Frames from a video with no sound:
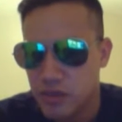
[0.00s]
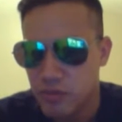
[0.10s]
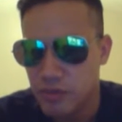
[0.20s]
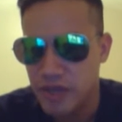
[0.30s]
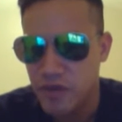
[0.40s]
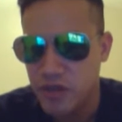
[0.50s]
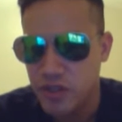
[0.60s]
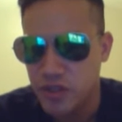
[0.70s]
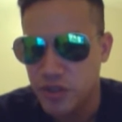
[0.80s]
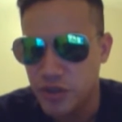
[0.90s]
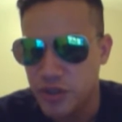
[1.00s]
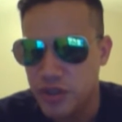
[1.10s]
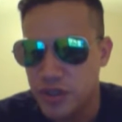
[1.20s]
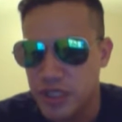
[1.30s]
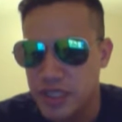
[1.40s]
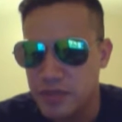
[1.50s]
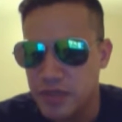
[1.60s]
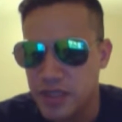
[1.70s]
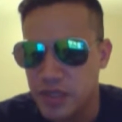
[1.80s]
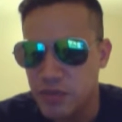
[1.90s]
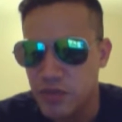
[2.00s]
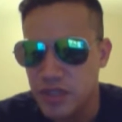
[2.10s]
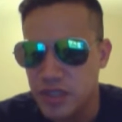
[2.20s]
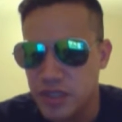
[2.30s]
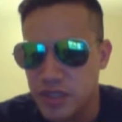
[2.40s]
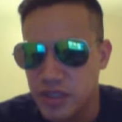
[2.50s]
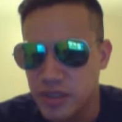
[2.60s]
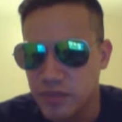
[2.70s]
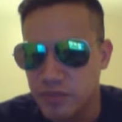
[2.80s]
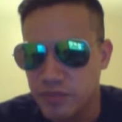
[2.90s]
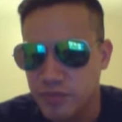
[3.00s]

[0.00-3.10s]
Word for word: When I first took DMT, it wasn't, um,